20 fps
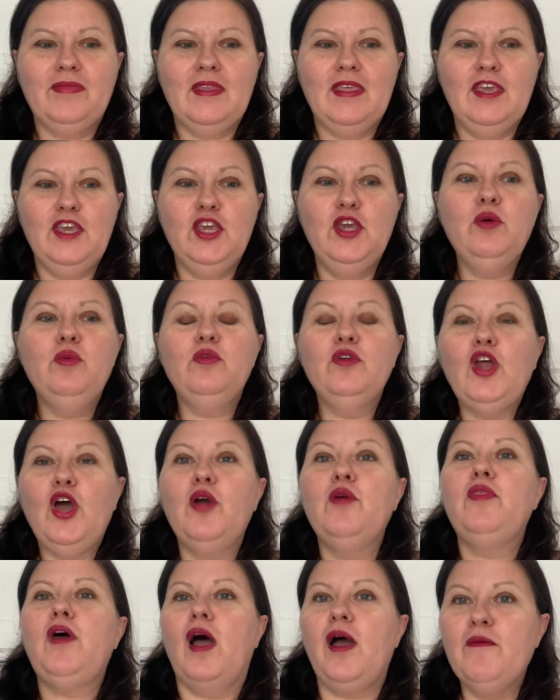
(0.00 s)
you'll know
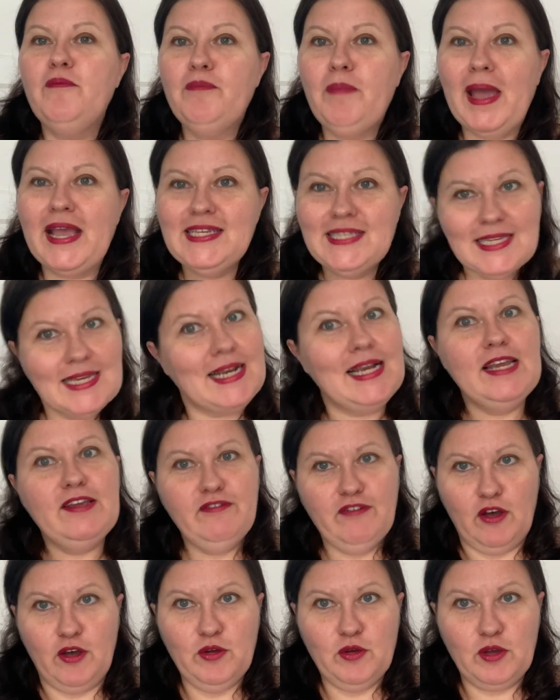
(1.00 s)
that I've basically
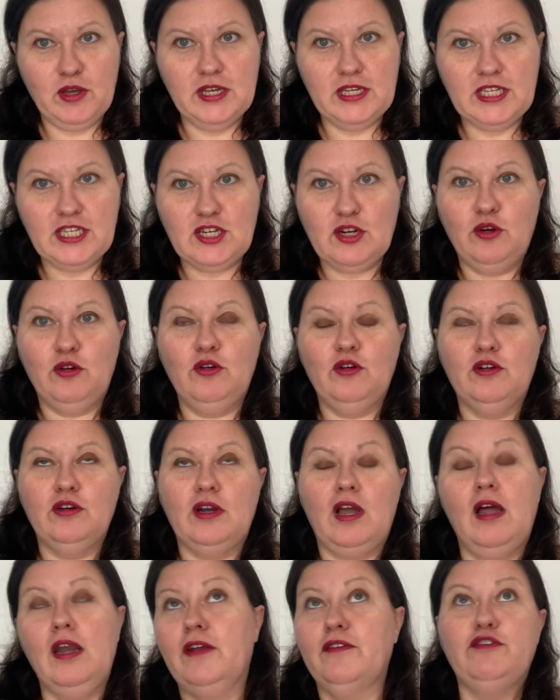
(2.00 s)
focused on
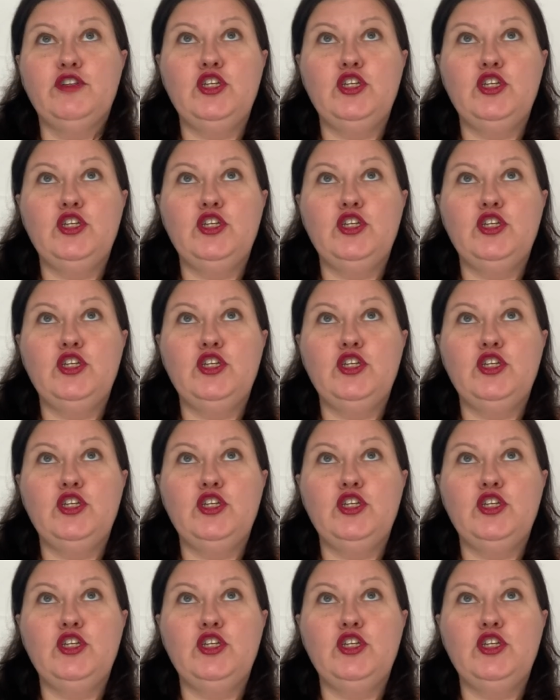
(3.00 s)
kind of